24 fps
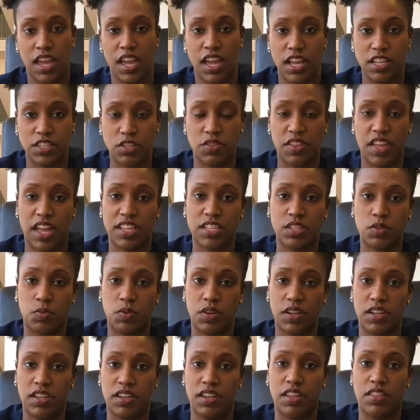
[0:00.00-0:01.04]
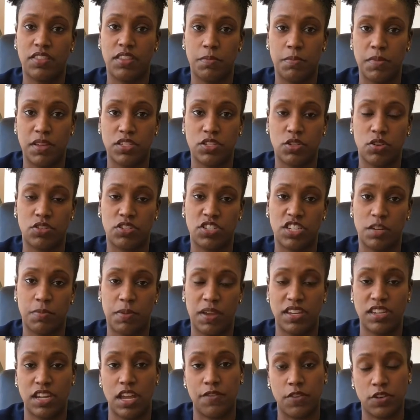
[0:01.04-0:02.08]
And so that's when the mentorship
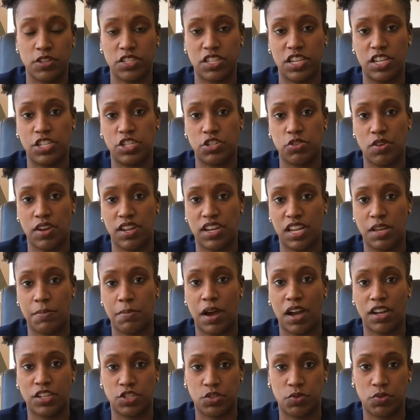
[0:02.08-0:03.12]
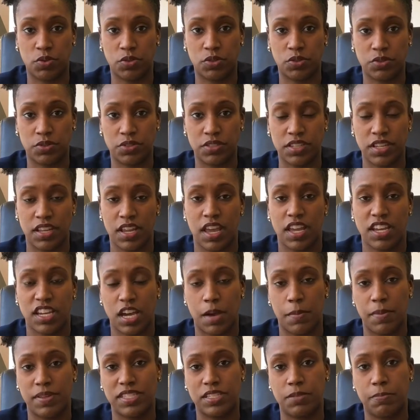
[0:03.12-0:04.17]
and diversity training modules
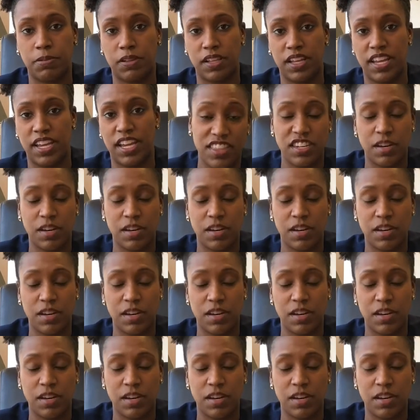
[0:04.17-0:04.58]
come into play.